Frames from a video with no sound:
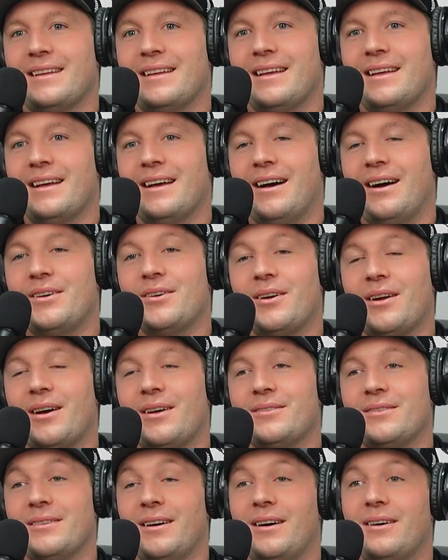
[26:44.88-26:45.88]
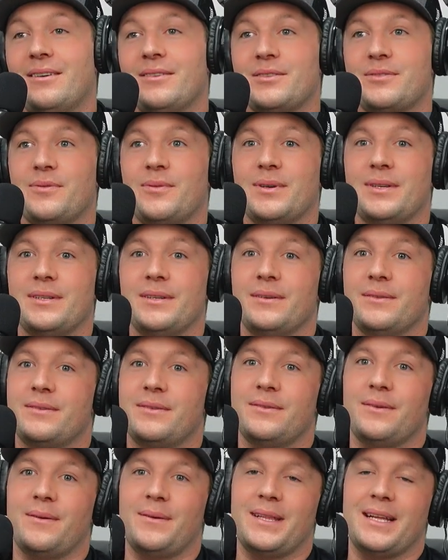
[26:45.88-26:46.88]
under $100 for one of those
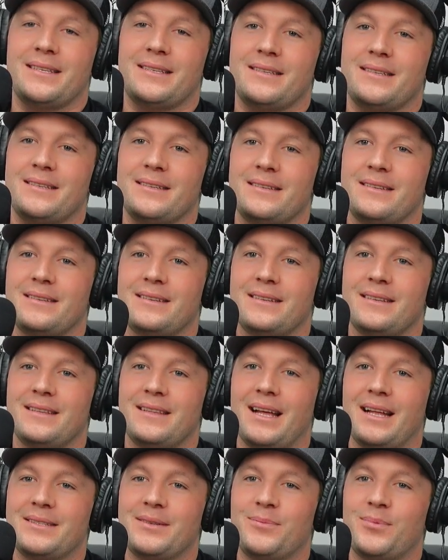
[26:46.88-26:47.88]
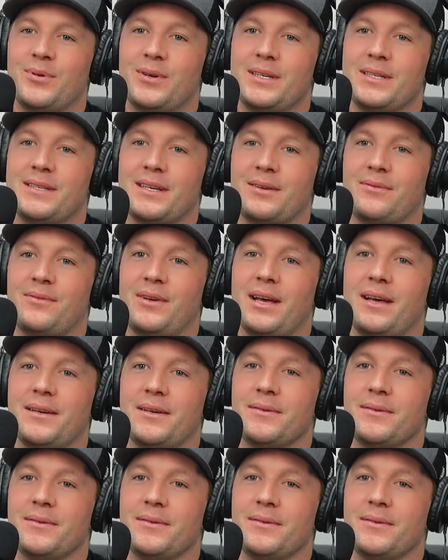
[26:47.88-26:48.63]
too. I mean, that's some pretty sick value.